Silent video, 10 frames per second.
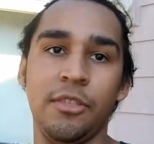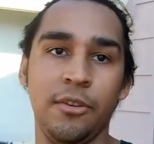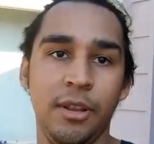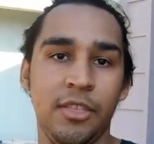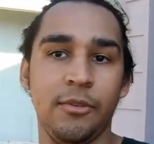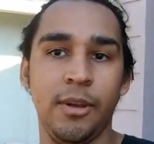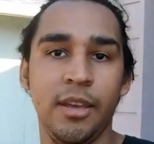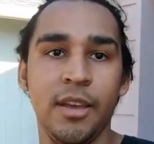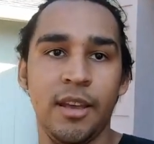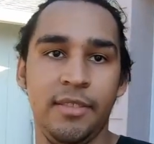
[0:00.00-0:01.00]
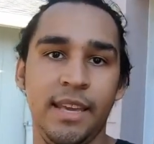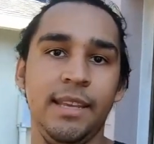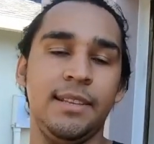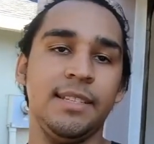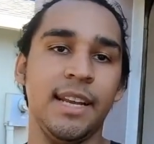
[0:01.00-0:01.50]
to 33, they
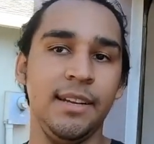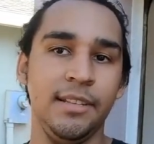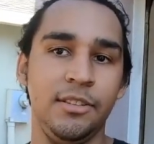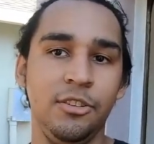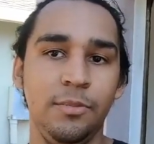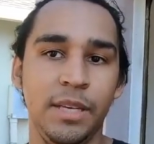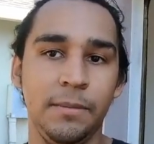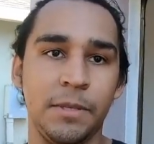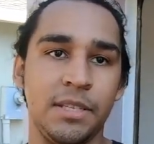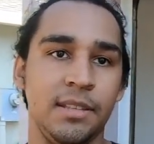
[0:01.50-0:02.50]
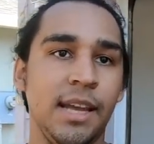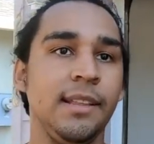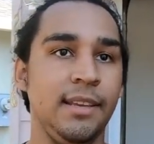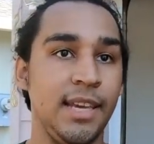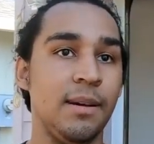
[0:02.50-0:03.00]
designed it to be
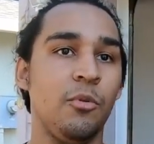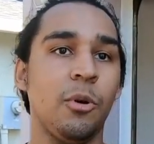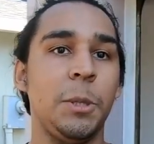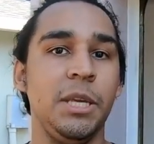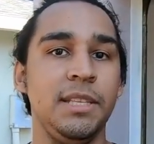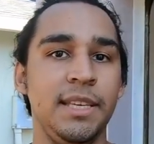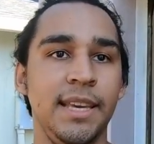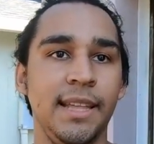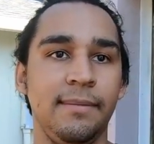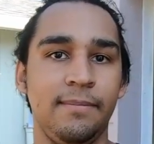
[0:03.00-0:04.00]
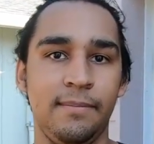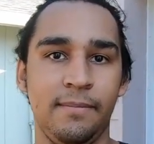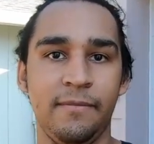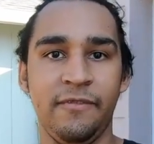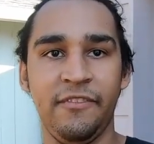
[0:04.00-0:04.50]
slightly, yeah, more GT and
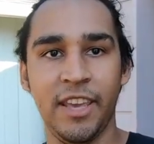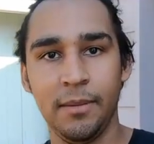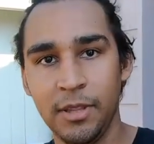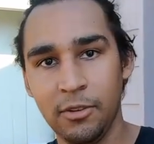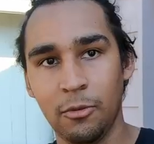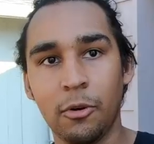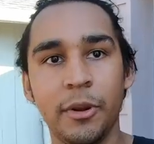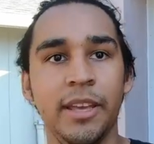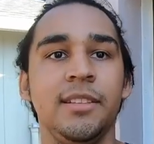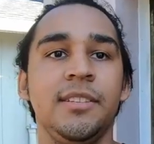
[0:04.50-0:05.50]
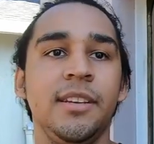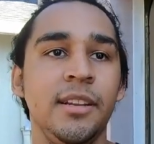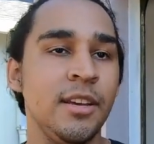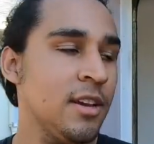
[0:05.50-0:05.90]
family oriented.